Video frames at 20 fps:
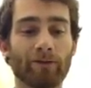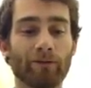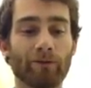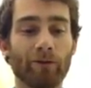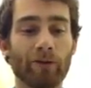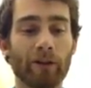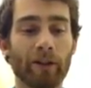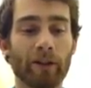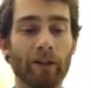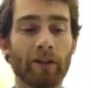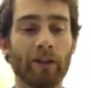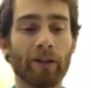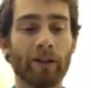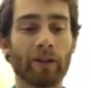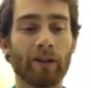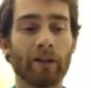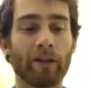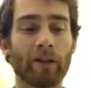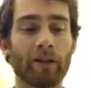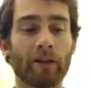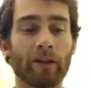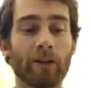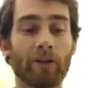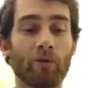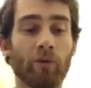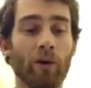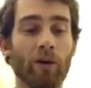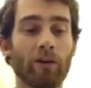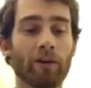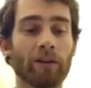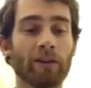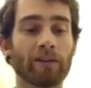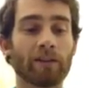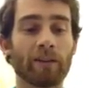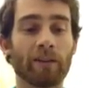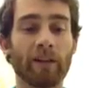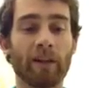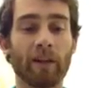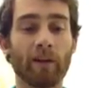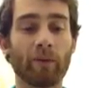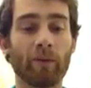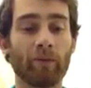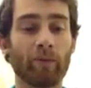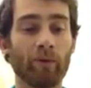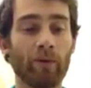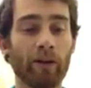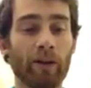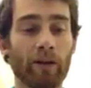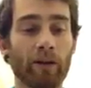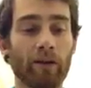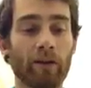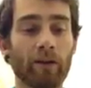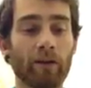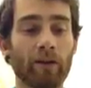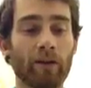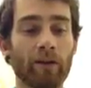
free. Equality is in the air we breathe.